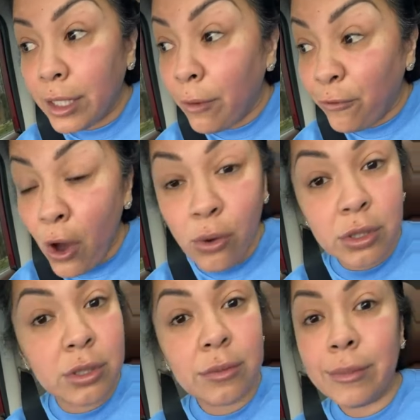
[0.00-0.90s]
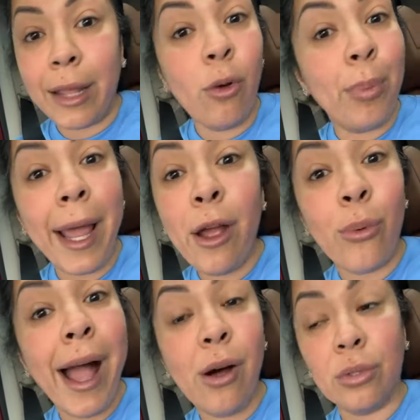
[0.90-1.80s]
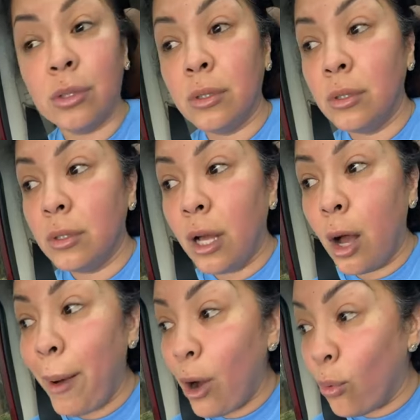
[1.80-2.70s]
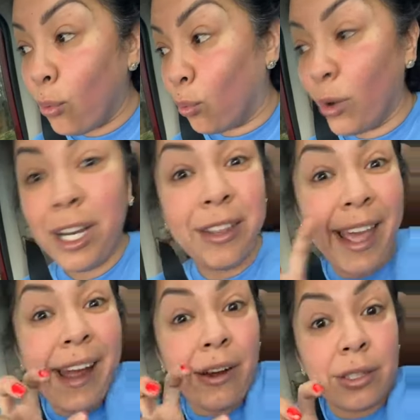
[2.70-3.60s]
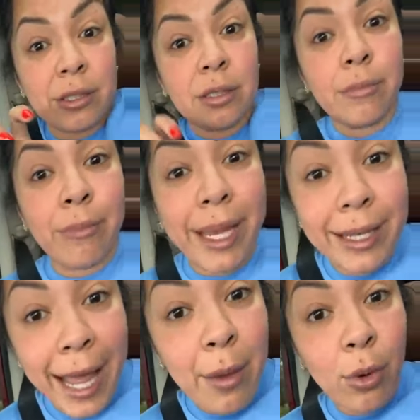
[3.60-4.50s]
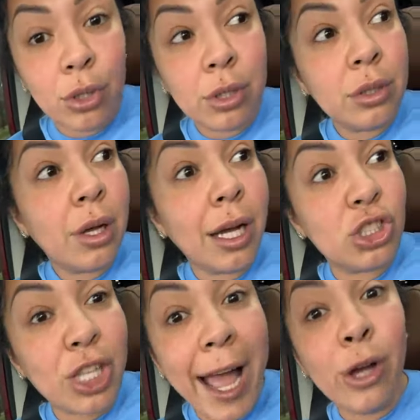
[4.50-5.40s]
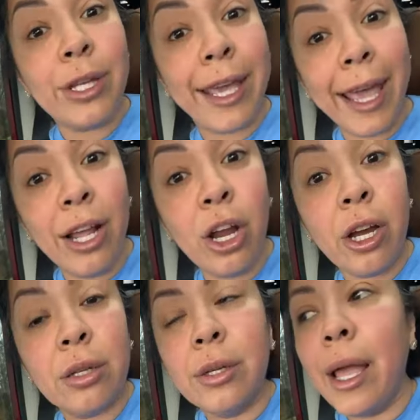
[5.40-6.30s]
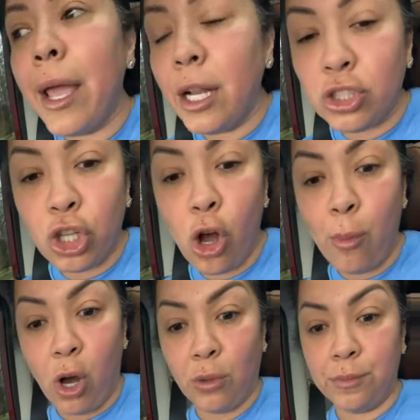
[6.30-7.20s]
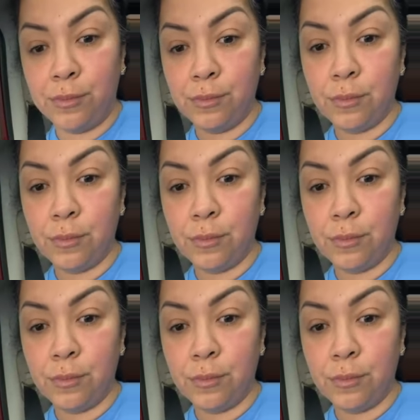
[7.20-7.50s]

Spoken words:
that them folks, they don't play around about one of theirs being labeled a child killer and a chomo.